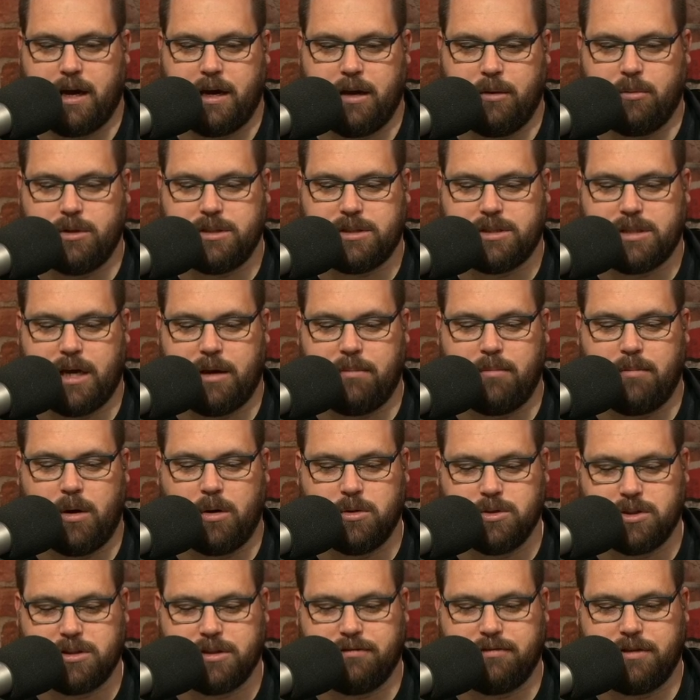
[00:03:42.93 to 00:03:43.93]
I would say
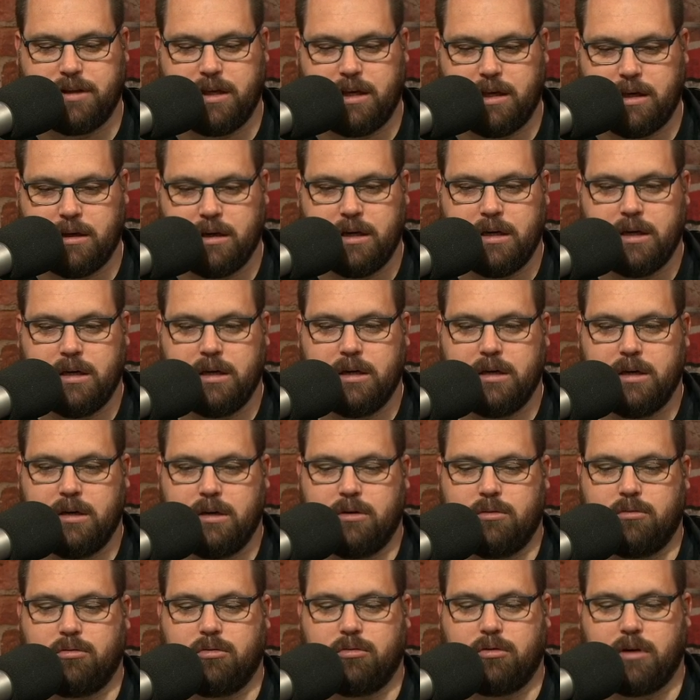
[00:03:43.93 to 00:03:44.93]
most of the
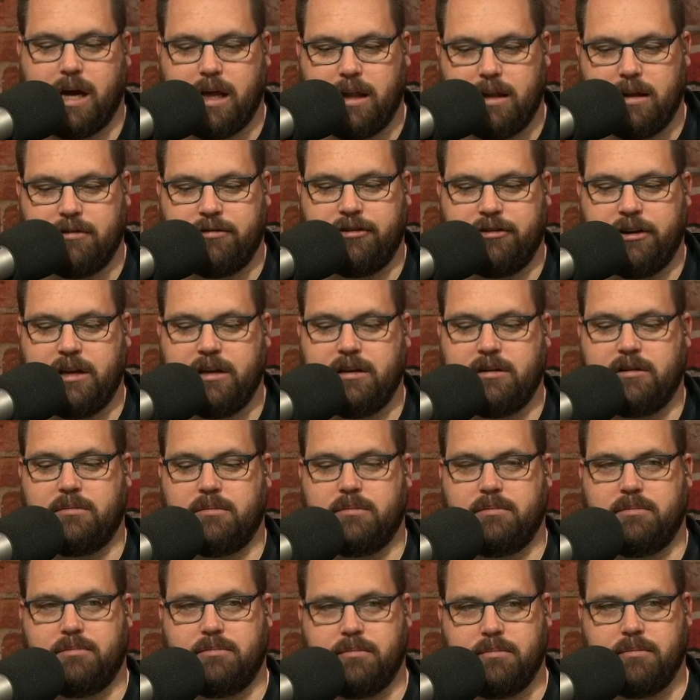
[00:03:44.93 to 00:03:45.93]
relevant
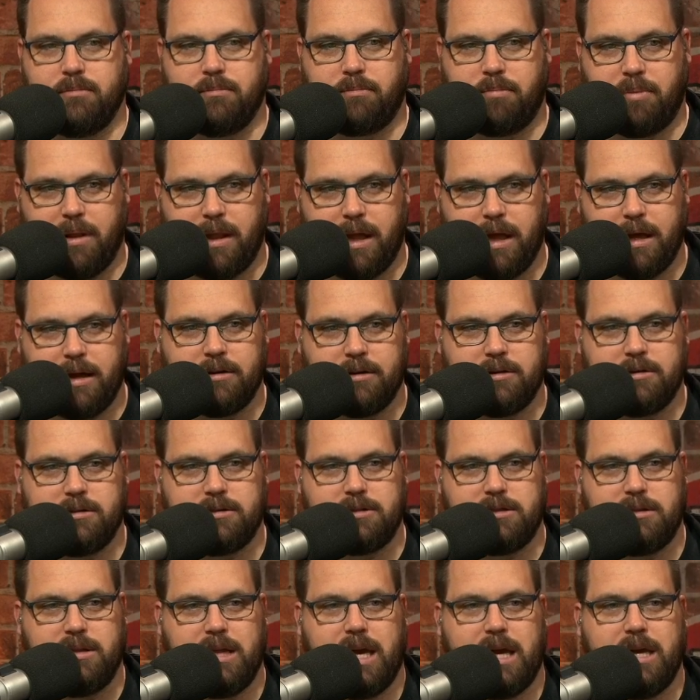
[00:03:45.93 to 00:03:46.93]

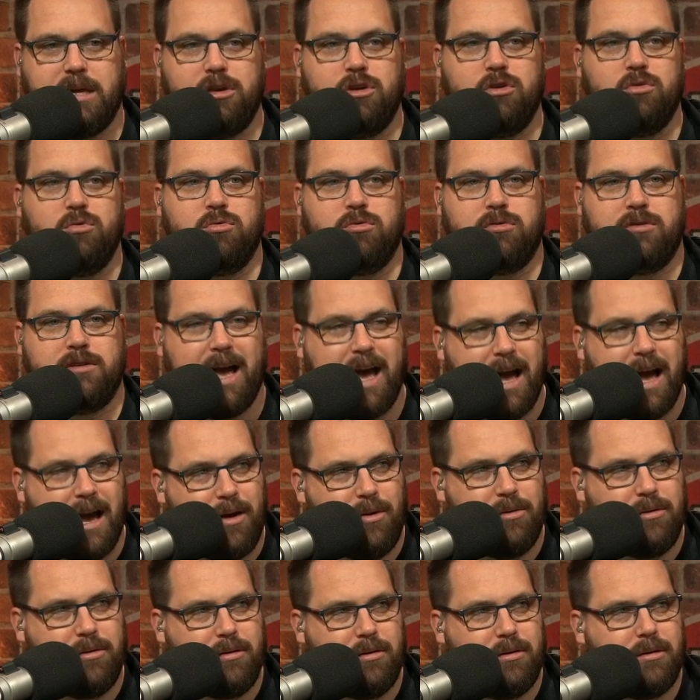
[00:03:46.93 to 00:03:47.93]
players let you
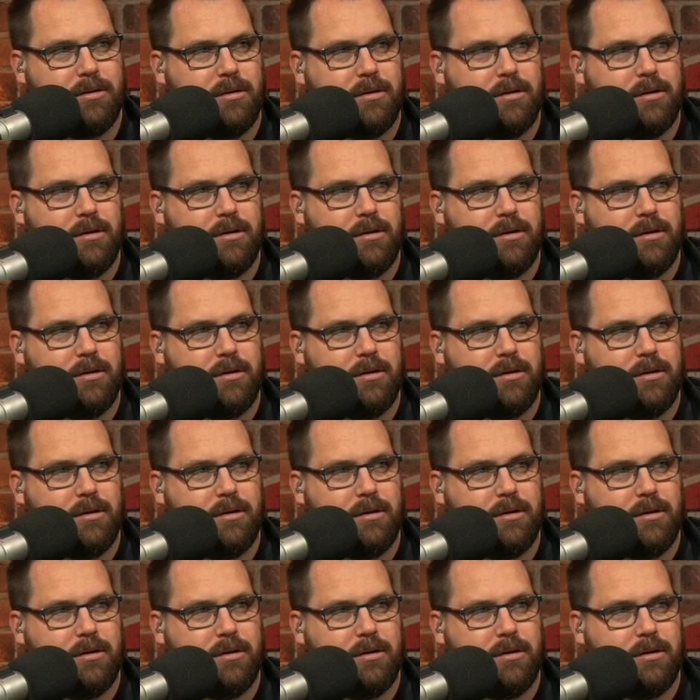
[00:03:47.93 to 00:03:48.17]
down.